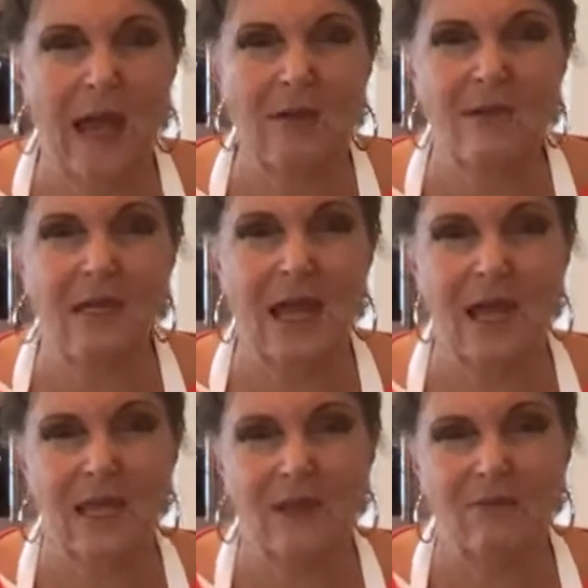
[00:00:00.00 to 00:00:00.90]
we're having
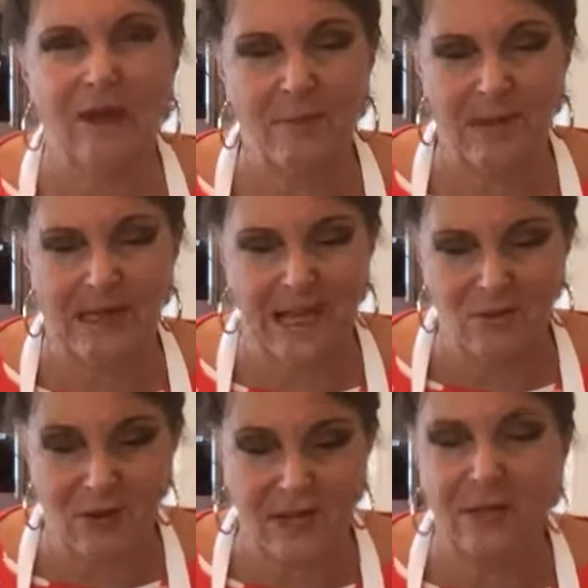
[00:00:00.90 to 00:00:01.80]
a family
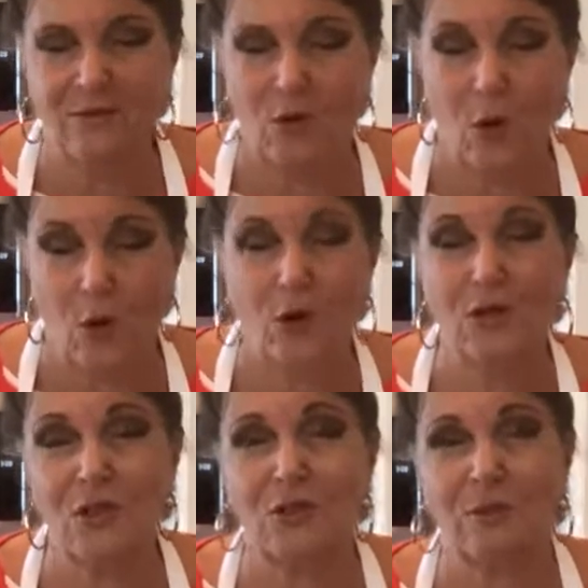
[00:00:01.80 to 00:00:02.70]
gathering, and of
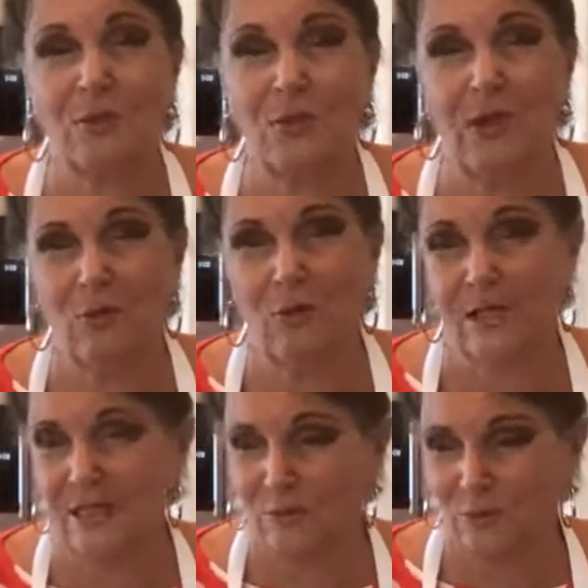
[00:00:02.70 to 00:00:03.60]
course, good morning,
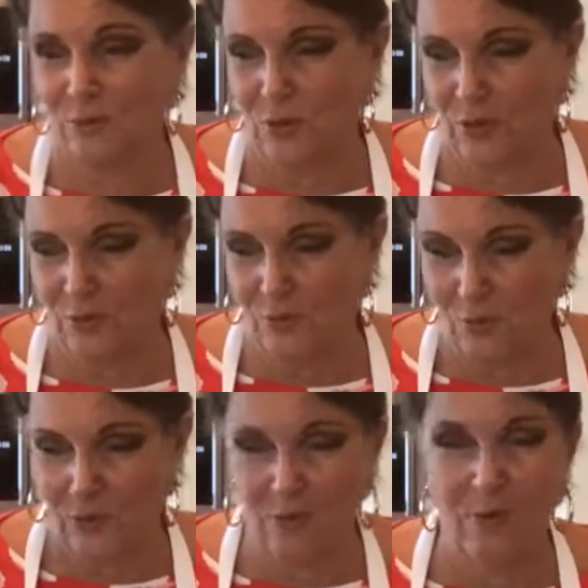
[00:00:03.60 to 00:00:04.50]
Chris. Good morning, good
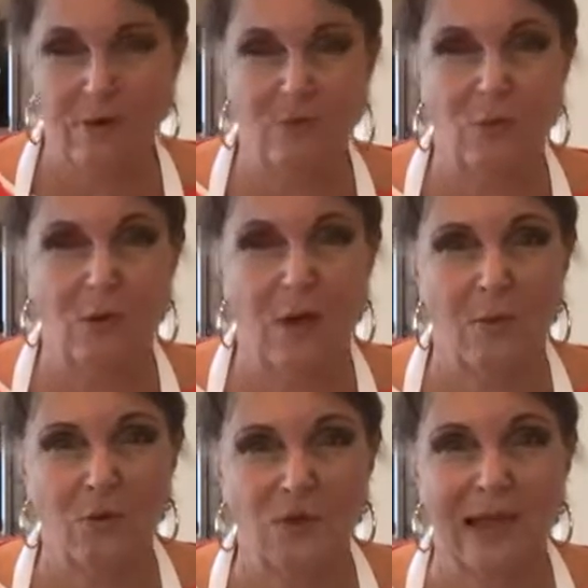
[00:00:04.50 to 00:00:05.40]
morning, wherever you
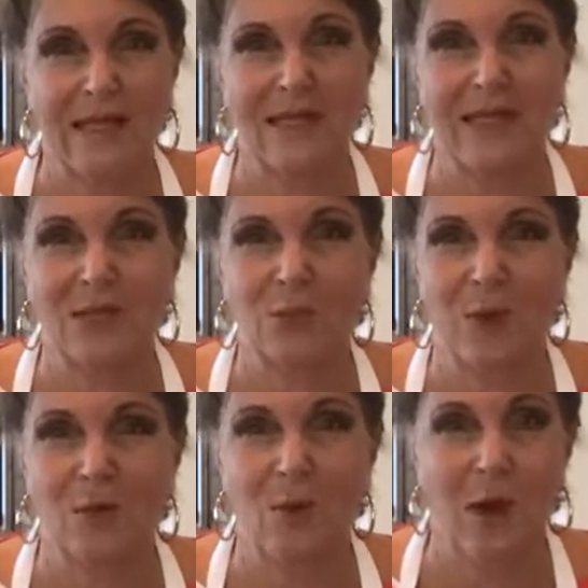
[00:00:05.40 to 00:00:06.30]
are. Would you like to tell us
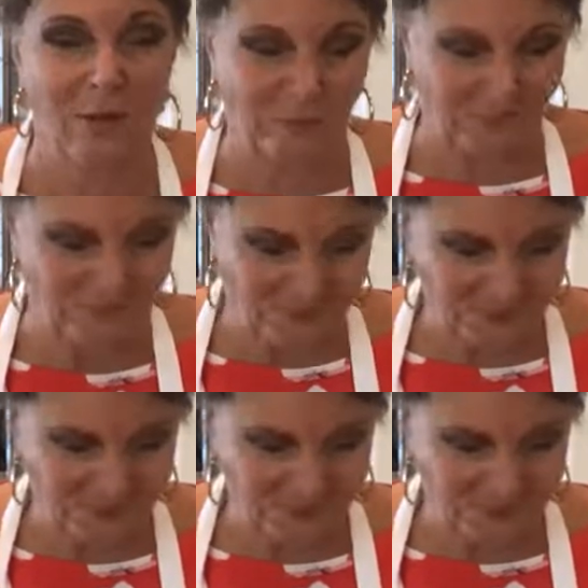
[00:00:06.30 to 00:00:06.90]
where you are?